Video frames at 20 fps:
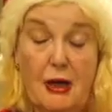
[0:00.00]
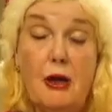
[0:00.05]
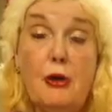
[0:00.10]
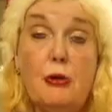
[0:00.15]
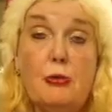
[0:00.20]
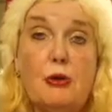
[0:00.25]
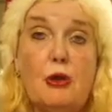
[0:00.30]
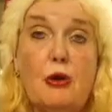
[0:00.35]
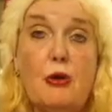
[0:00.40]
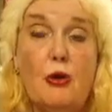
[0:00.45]
I
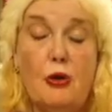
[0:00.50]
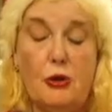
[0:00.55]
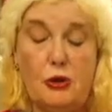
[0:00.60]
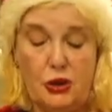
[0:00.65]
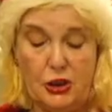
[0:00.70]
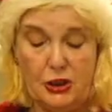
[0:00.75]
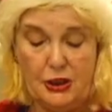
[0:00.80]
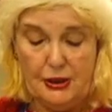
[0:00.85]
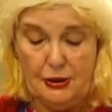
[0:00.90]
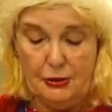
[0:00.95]
hope to God
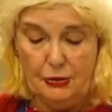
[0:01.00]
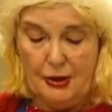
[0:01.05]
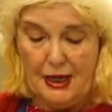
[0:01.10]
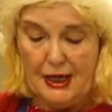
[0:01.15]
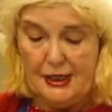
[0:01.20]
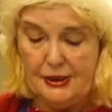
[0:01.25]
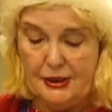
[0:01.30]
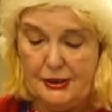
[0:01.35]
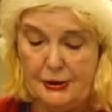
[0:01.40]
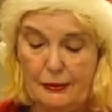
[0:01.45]
she still
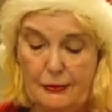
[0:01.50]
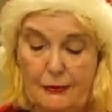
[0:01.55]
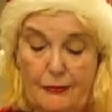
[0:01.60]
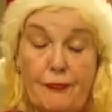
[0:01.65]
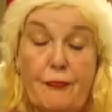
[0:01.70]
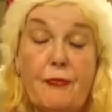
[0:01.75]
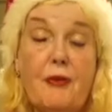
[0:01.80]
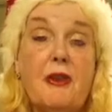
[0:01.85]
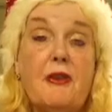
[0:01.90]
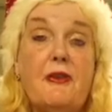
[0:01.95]
has
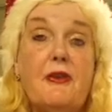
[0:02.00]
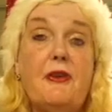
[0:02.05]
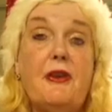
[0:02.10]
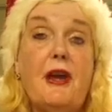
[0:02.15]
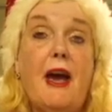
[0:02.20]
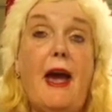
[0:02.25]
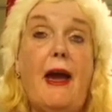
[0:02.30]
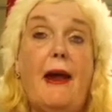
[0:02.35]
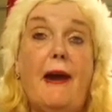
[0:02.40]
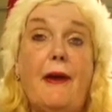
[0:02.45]
them
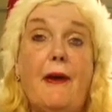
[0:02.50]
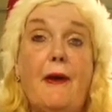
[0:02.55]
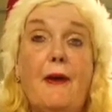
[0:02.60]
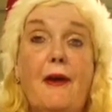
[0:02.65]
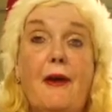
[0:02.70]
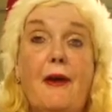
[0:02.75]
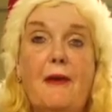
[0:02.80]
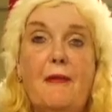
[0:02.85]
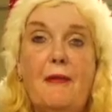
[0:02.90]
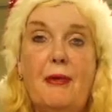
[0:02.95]
today,
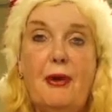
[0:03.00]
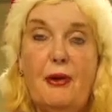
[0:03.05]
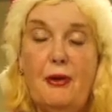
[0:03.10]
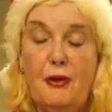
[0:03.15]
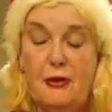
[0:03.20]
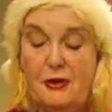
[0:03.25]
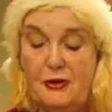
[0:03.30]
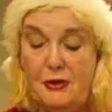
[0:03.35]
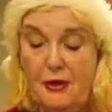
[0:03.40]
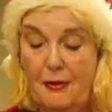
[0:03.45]

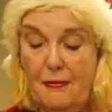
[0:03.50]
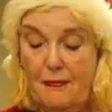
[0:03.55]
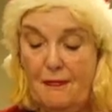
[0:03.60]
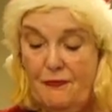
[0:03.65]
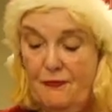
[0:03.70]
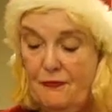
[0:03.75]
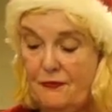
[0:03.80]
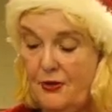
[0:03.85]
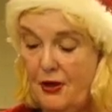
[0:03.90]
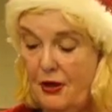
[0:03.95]
because I
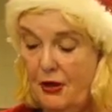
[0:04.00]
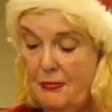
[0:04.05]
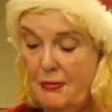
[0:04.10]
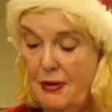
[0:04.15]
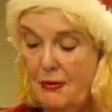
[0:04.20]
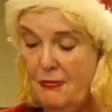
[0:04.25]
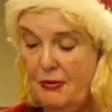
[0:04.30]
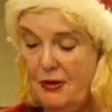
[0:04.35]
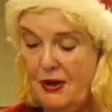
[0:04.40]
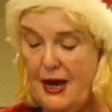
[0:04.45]

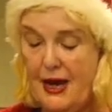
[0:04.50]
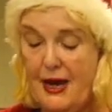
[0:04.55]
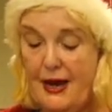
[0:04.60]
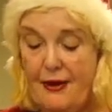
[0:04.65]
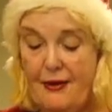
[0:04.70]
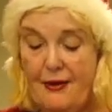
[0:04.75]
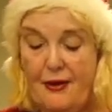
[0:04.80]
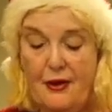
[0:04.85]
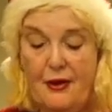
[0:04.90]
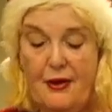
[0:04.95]
remember
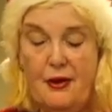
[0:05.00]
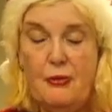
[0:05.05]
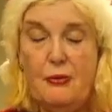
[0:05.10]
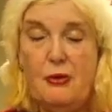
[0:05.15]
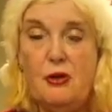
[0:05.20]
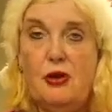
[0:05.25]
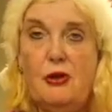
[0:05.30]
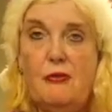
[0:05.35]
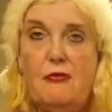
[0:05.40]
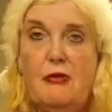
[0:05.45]
that
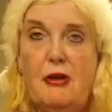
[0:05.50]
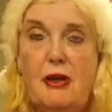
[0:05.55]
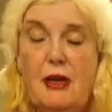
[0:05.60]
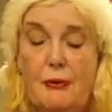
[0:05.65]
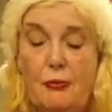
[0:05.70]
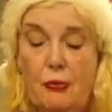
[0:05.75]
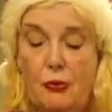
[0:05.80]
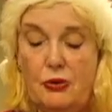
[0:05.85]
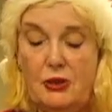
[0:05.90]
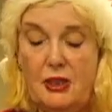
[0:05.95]
when she
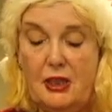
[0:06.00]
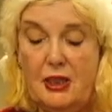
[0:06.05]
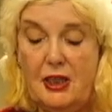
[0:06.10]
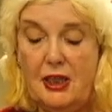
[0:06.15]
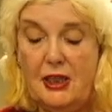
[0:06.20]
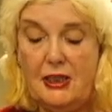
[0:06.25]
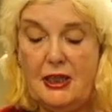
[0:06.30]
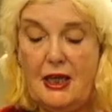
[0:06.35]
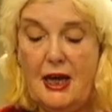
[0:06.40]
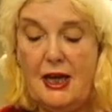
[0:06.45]
really wanted
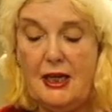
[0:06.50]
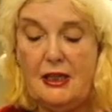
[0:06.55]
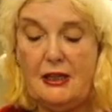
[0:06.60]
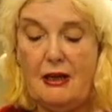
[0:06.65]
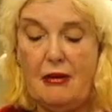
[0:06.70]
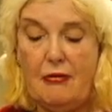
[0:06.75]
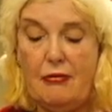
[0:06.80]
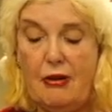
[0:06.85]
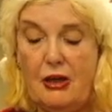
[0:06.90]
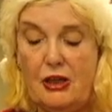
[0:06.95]
these cake
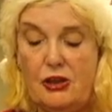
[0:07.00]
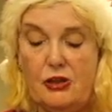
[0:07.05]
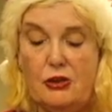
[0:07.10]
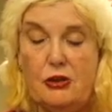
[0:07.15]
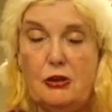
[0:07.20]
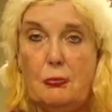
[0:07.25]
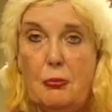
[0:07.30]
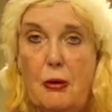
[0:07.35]
decorations.